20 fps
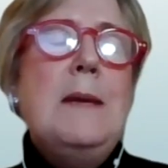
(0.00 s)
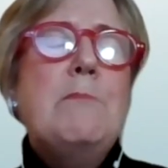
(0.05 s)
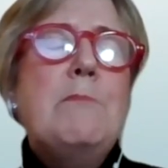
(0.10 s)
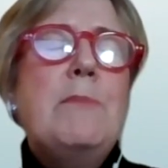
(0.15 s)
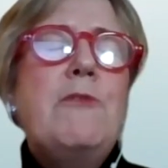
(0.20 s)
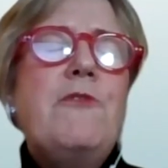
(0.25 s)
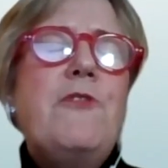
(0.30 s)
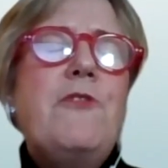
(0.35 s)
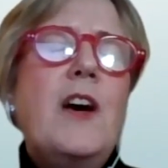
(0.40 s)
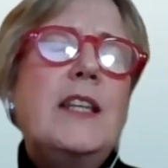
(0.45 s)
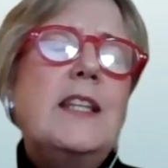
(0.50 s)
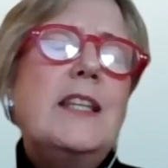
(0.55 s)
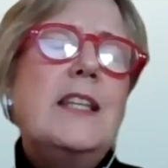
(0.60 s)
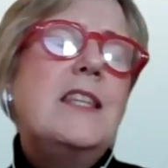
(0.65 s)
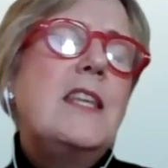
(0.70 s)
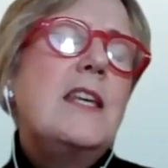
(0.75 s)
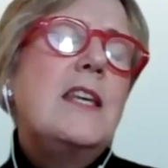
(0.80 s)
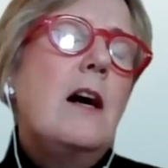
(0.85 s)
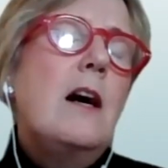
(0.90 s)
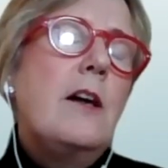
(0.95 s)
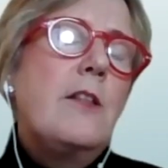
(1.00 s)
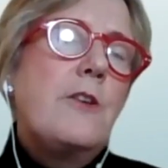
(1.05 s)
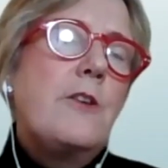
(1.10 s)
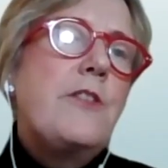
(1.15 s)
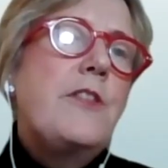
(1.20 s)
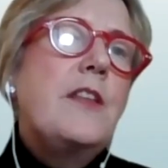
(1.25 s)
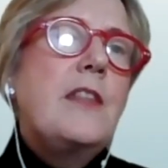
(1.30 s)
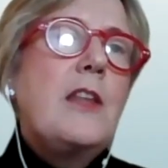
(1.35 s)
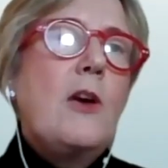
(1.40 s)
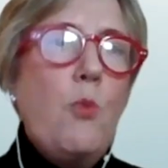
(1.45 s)
But finally, the other
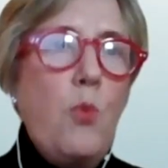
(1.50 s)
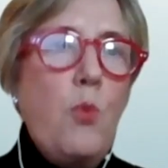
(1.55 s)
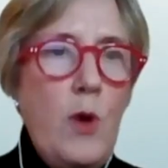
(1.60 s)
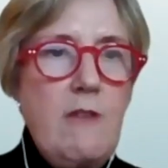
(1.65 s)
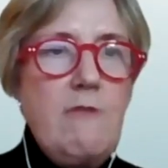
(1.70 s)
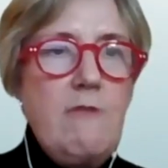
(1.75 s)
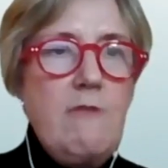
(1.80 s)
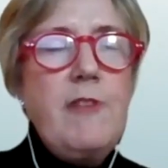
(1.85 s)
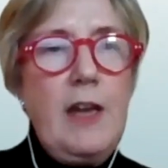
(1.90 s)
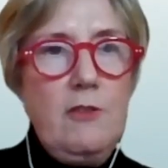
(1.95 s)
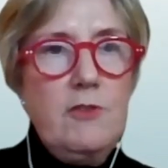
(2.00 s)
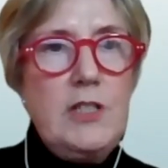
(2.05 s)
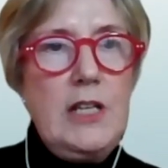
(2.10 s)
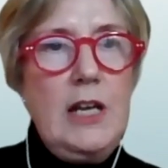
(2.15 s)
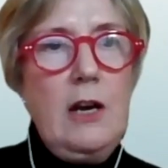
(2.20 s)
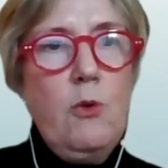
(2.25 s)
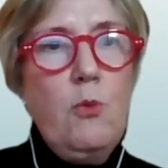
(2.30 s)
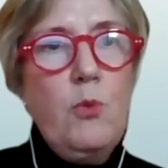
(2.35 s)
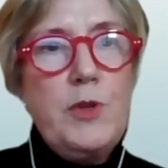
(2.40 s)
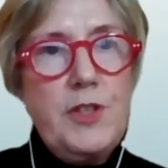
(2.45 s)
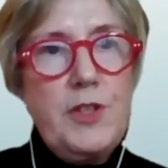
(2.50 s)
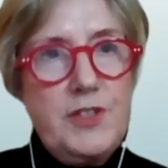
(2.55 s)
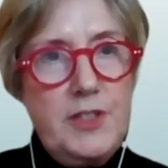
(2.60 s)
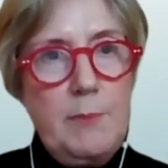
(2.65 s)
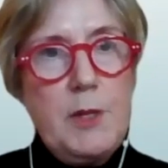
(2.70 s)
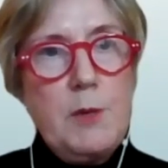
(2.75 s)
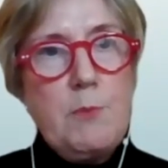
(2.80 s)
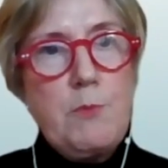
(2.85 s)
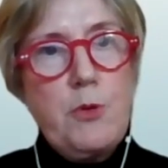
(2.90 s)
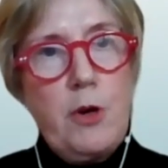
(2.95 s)
thing that we found out with
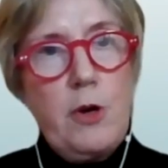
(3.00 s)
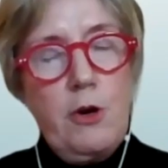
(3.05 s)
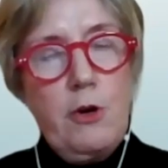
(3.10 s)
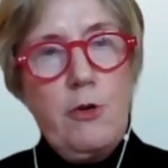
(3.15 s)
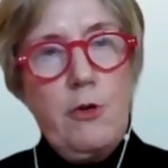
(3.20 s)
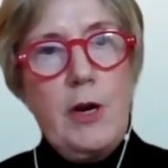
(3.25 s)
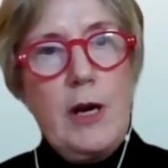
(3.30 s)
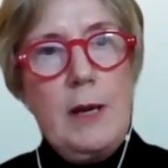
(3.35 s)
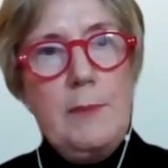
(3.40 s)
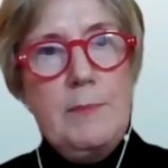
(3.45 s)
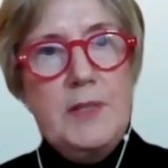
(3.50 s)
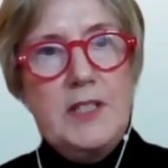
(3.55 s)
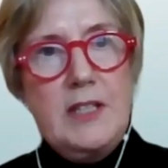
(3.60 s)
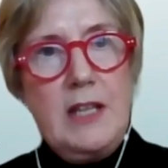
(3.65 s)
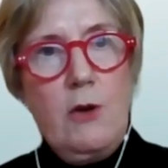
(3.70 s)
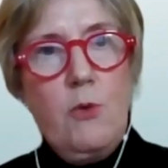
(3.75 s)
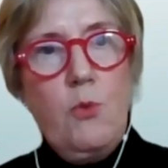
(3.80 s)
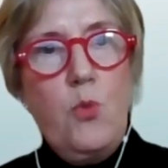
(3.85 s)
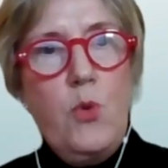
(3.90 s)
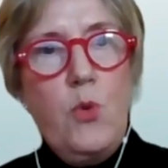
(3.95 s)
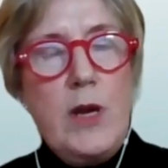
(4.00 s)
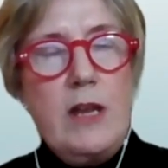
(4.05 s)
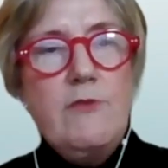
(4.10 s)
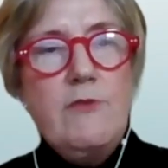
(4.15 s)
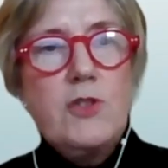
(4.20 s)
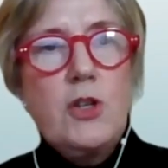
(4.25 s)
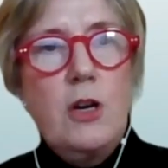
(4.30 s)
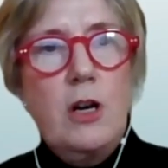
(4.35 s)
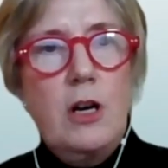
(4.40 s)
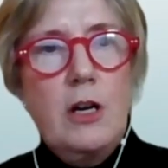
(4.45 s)
some of the programs that
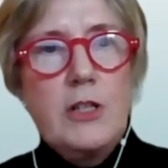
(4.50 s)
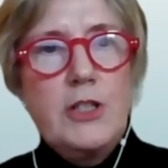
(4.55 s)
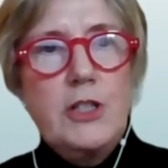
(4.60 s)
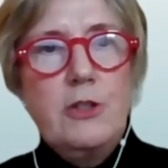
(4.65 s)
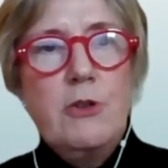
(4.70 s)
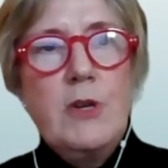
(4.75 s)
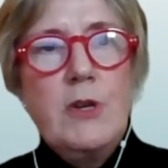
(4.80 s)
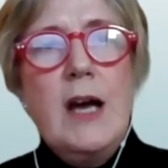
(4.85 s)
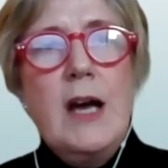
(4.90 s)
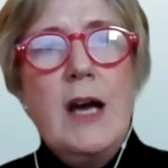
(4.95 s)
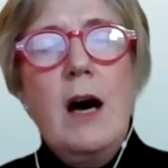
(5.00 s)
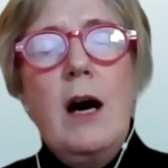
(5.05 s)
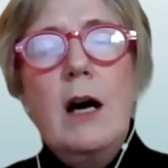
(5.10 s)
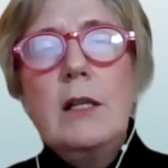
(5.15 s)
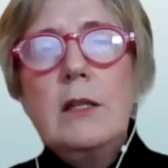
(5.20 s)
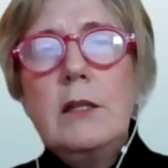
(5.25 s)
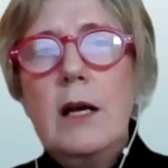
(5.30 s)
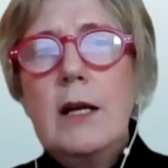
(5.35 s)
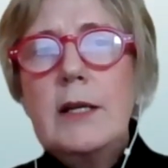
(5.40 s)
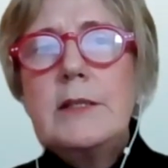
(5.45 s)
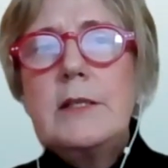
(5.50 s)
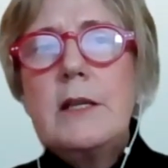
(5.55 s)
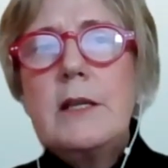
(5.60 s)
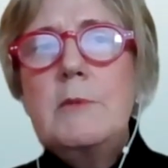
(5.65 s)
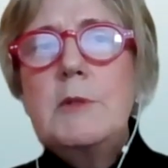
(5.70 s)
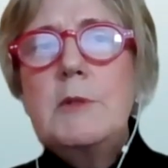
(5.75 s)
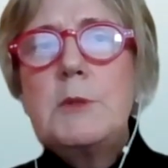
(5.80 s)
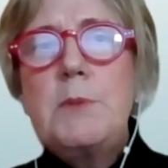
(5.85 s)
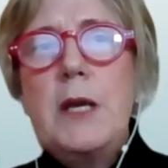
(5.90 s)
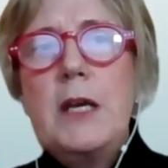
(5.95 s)
we've talked to, a lot of
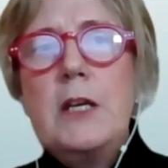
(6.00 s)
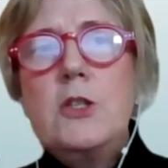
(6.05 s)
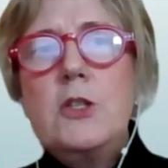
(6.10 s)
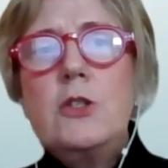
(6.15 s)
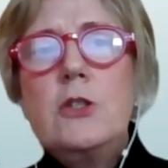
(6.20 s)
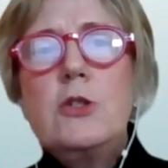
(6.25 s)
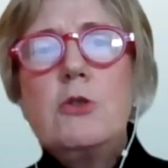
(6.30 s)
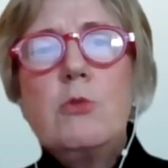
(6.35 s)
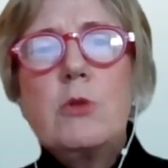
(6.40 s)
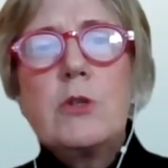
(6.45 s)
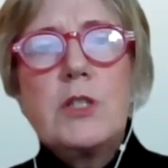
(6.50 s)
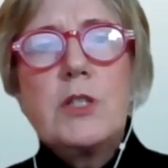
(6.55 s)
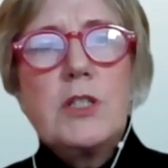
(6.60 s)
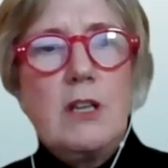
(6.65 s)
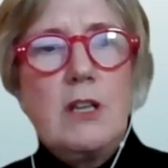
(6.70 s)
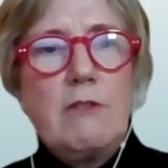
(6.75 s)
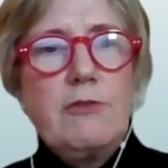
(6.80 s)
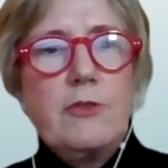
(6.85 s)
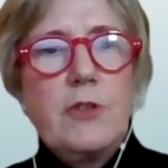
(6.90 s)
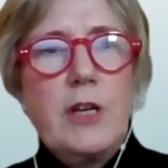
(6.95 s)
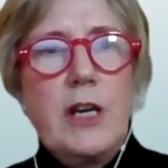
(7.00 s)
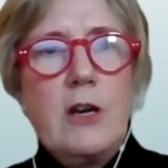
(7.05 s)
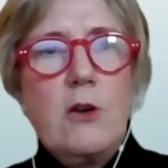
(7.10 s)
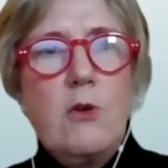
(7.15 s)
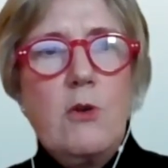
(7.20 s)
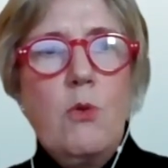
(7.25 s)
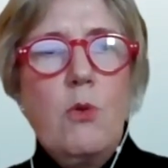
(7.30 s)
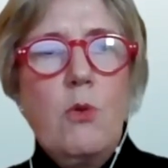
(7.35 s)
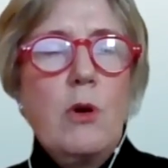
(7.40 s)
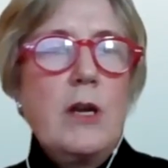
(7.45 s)
times patients who are suffering,
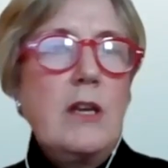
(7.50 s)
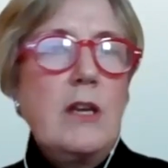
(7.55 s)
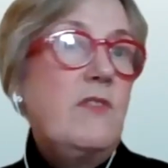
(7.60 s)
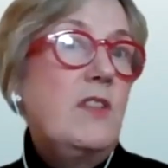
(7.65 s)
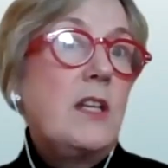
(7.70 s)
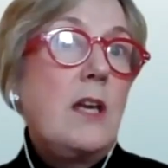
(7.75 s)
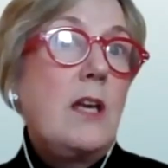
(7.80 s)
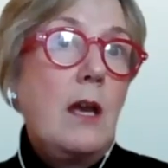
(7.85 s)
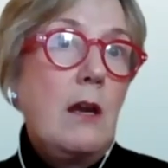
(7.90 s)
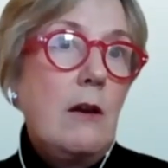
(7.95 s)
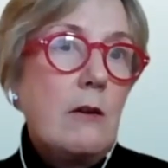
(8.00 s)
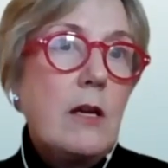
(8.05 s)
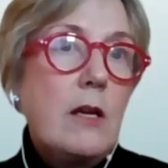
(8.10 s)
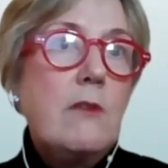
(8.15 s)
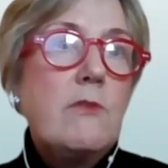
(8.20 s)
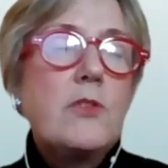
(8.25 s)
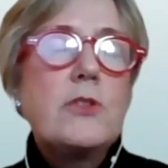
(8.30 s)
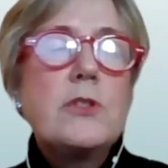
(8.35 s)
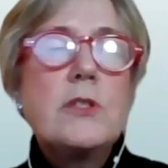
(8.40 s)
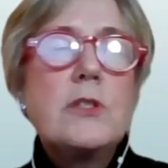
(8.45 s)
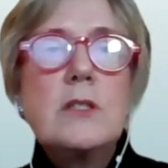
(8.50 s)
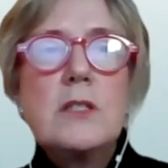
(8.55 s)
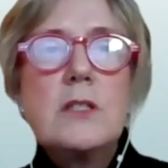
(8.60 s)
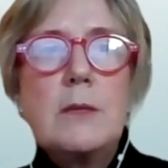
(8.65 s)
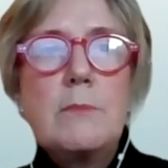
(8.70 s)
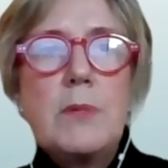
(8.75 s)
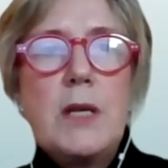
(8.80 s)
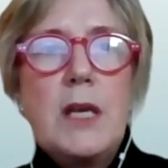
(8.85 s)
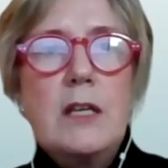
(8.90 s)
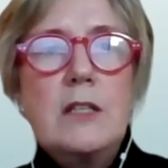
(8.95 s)
or even caregivers in
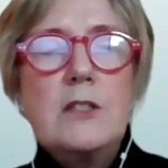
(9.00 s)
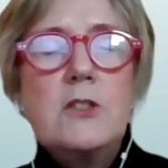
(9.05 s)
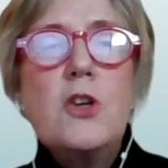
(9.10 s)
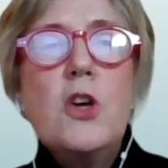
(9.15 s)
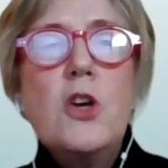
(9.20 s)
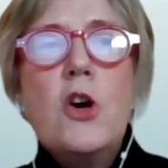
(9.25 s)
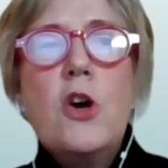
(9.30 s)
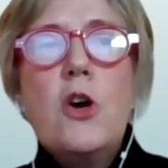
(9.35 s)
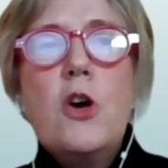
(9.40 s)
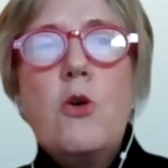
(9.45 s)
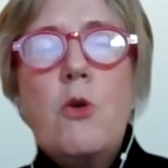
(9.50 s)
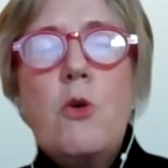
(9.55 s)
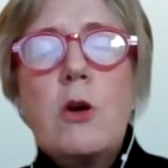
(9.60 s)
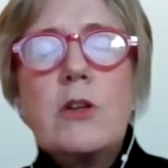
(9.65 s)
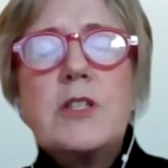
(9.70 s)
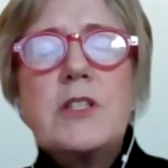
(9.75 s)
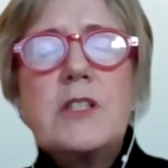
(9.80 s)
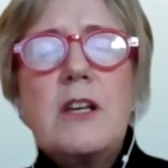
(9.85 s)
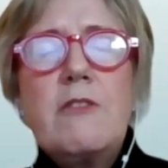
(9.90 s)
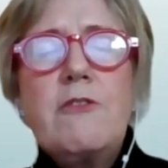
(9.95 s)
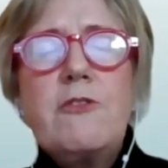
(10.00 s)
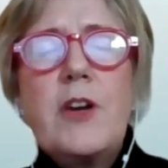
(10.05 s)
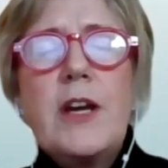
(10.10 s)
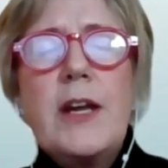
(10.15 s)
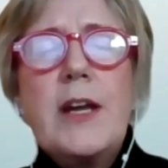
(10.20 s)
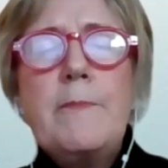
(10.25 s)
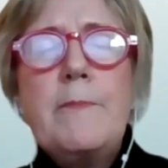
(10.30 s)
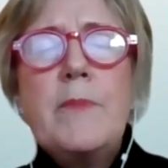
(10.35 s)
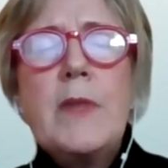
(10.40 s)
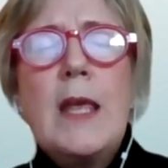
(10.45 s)
some case who are
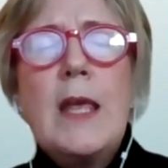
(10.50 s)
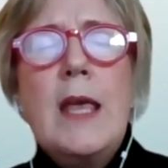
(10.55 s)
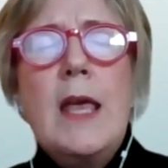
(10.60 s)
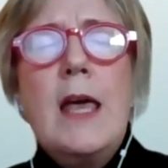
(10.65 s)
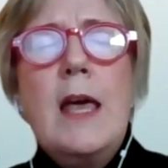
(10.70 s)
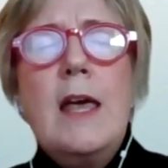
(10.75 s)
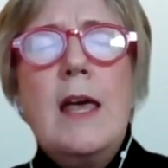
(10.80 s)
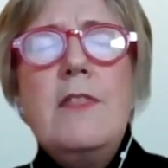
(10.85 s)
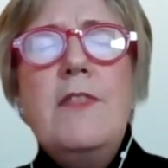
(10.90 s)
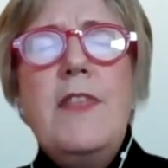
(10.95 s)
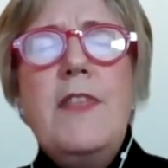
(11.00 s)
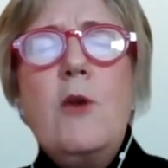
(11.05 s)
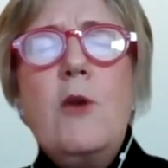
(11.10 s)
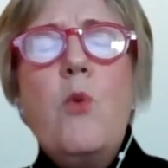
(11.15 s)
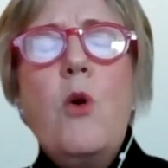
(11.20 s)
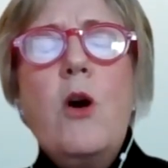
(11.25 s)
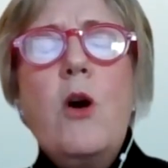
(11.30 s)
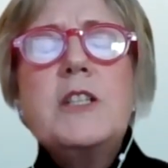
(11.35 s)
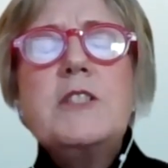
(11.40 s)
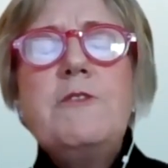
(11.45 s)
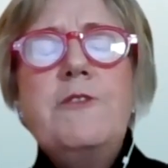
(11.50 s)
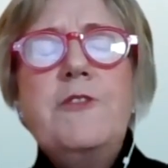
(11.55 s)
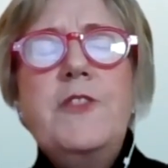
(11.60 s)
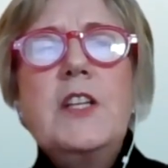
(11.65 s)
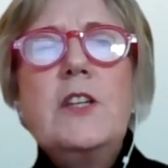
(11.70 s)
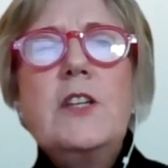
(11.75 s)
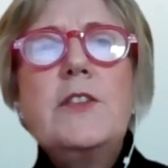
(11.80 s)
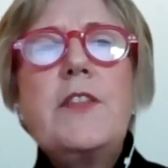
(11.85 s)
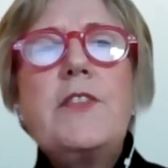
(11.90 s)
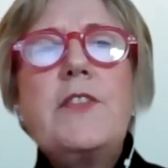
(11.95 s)
suffering, they want to
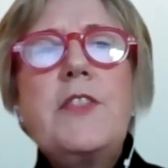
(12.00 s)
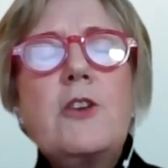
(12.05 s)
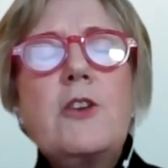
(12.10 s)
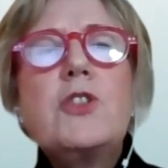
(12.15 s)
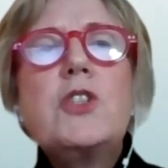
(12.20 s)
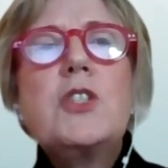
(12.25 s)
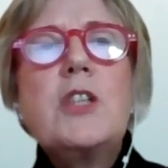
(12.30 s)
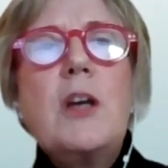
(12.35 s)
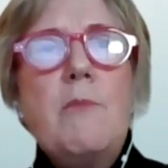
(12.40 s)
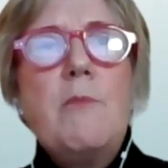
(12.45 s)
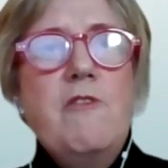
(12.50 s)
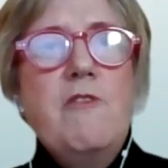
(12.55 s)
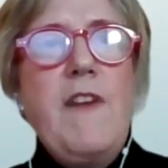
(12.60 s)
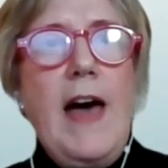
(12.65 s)
feel that there's some